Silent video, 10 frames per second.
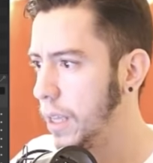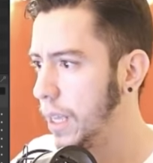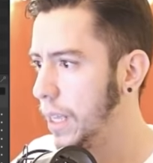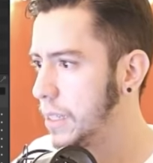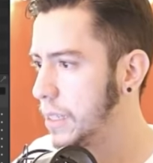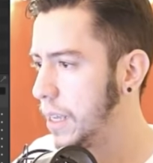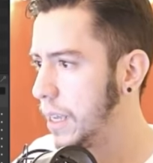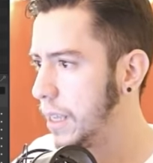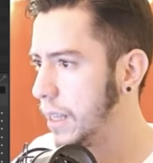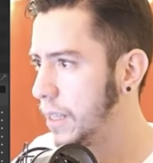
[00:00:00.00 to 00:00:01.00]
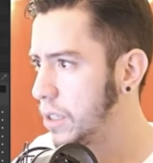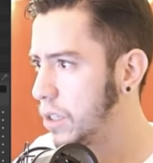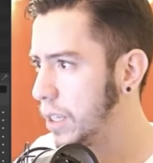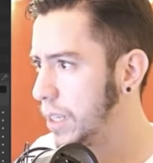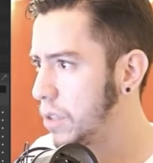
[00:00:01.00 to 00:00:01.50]
It's
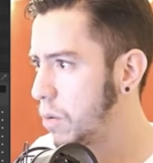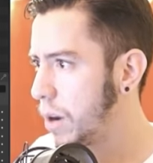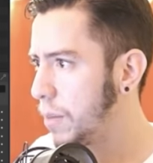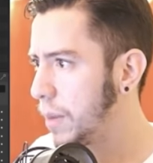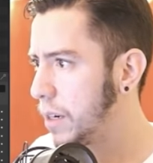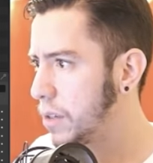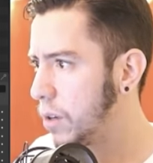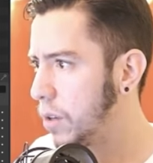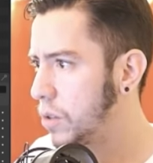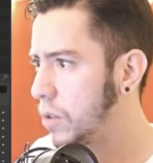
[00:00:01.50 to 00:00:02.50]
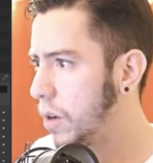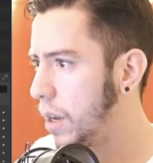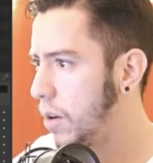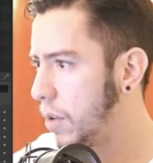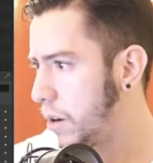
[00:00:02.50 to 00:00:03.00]
this thread, but there's also
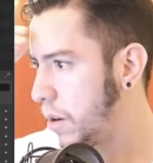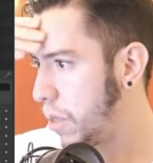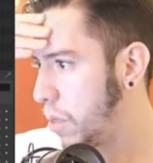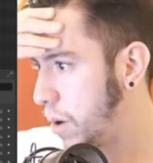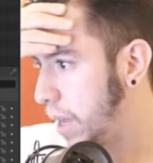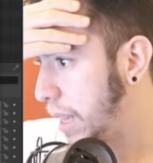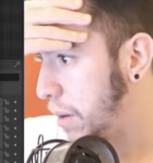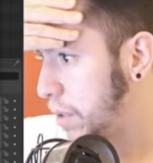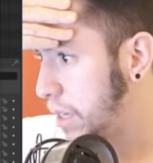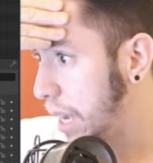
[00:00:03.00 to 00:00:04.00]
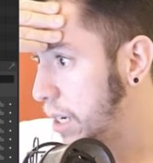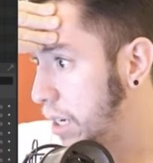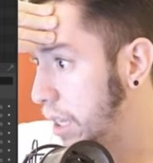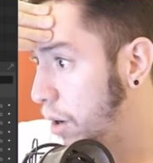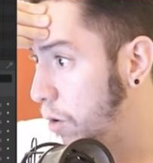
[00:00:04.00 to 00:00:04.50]
another thread that was
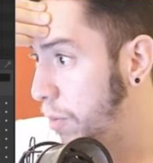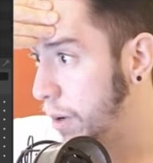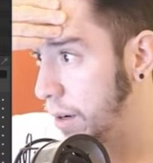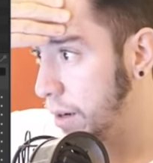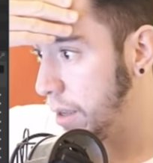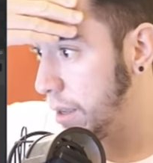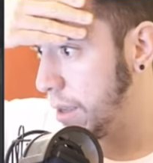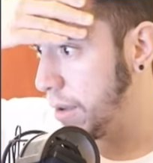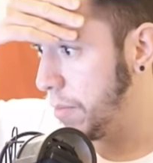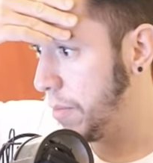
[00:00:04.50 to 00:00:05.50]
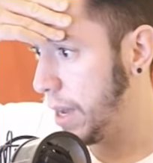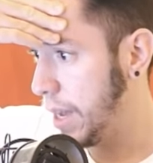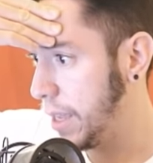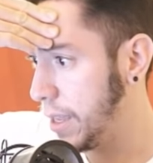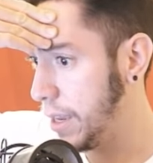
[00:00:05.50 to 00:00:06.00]
actually open
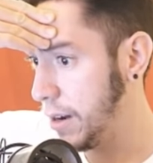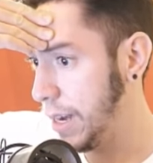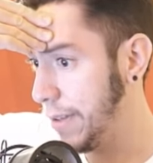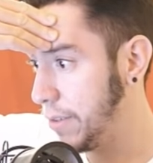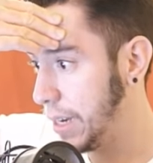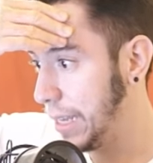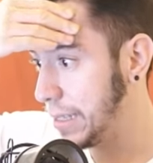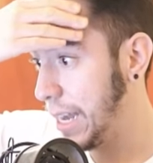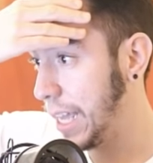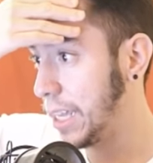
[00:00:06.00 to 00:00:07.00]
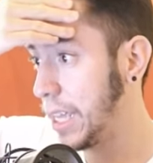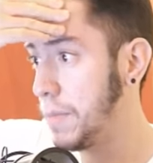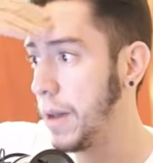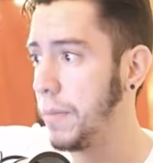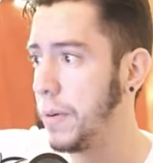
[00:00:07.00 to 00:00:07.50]
by here, left click select key
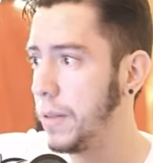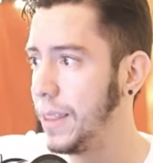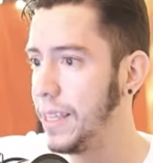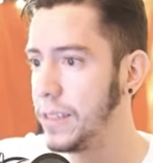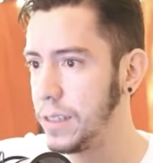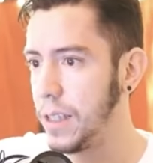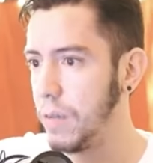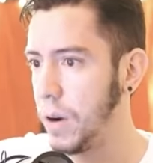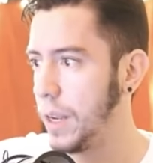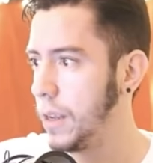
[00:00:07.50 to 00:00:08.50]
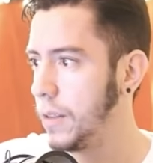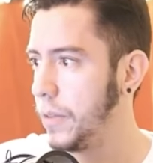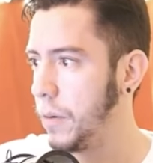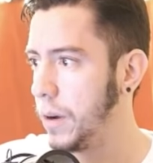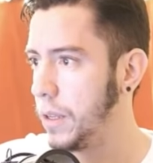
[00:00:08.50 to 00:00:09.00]
map. This is the thread,
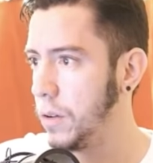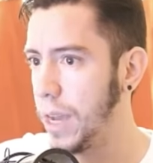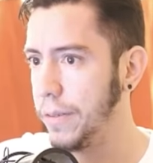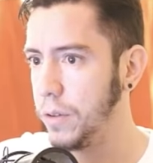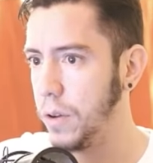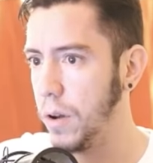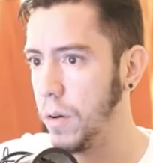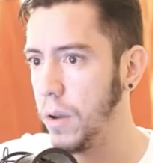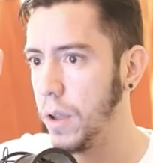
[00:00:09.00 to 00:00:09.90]
the what you have to go.